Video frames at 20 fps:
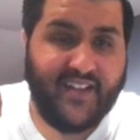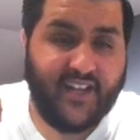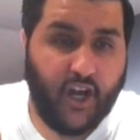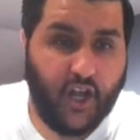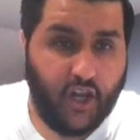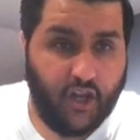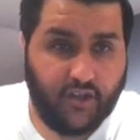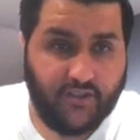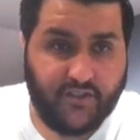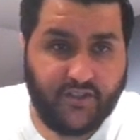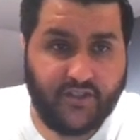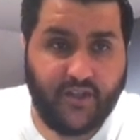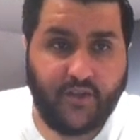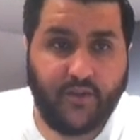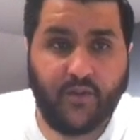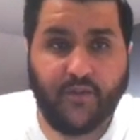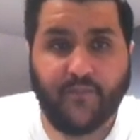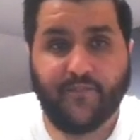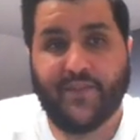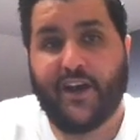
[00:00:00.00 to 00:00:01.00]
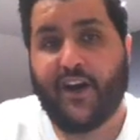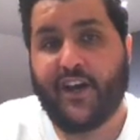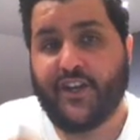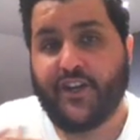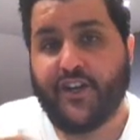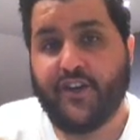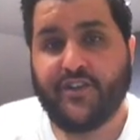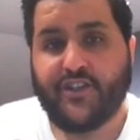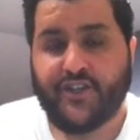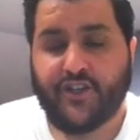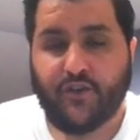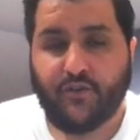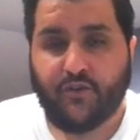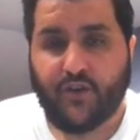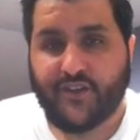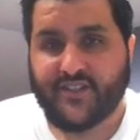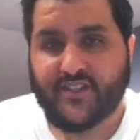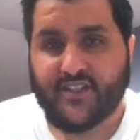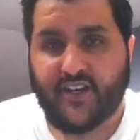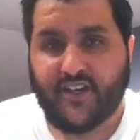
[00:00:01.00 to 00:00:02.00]
Alonso. Now, I know
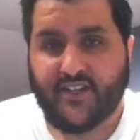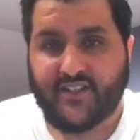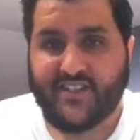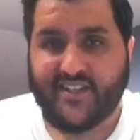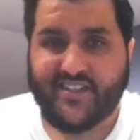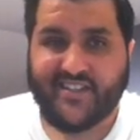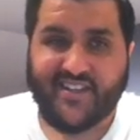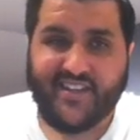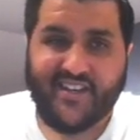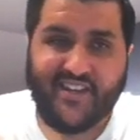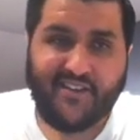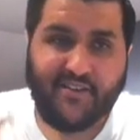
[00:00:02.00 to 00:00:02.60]
Chilwell started